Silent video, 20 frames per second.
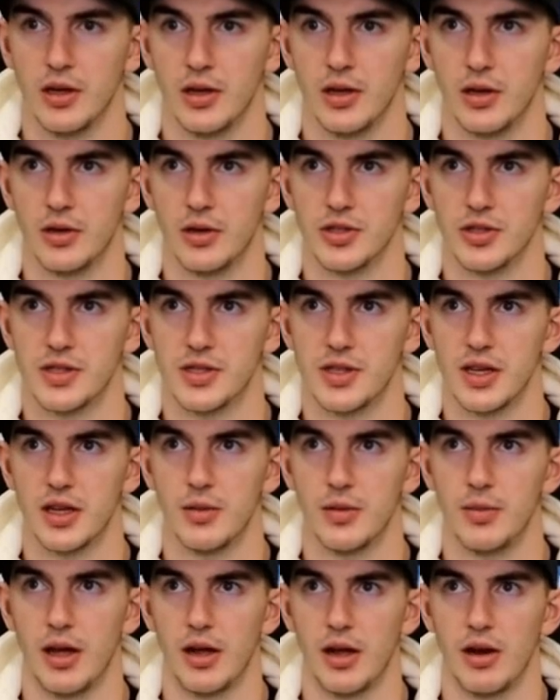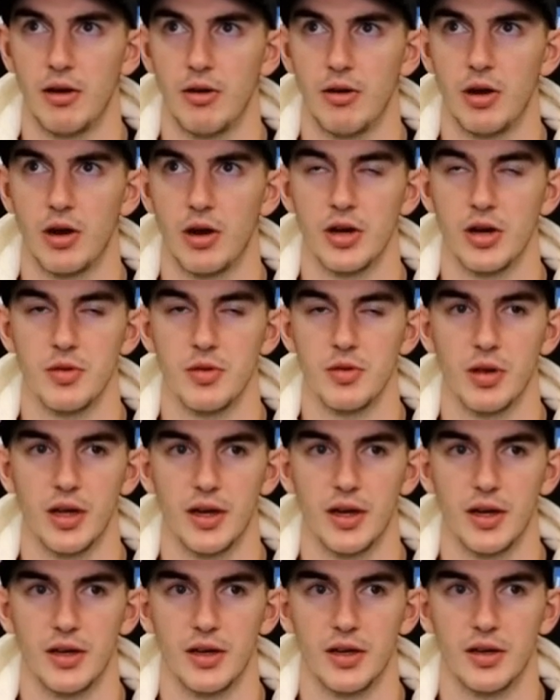You know, just thinking about how hard he
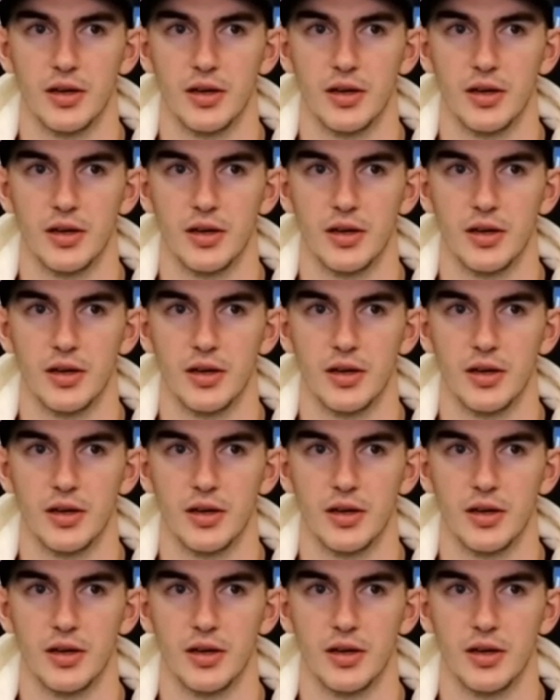played